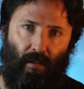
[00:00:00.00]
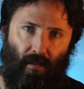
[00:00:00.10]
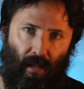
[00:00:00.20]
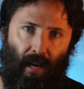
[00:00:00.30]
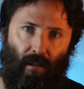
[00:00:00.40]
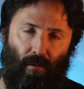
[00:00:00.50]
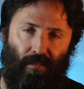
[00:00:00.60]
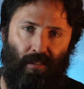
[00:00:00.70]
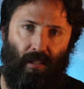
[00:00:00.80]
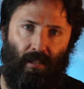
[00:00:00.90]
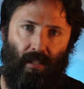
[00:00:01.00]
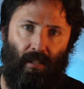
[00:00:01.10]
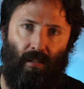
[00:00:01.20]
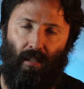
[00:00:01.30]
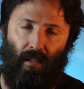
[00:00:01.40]
angle of
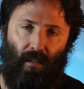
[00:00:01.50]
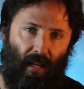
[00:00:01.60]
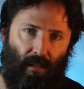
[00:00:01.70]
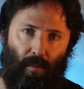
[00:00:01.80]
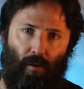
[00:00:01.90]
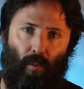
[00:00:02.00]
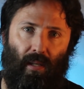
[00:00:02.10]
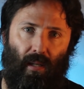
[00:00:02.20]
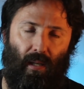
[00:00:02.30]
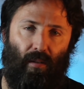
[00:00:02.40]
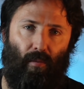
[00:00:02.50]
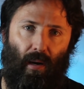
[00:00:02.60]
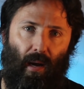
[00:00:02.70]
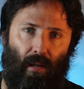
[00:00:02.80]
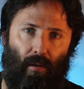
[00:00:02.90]
60. That's between negative
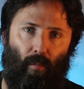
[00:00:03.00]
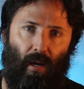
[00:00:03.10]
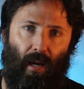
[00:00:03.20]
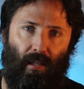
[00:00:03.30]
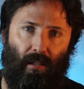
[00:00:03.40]
180 and 180. So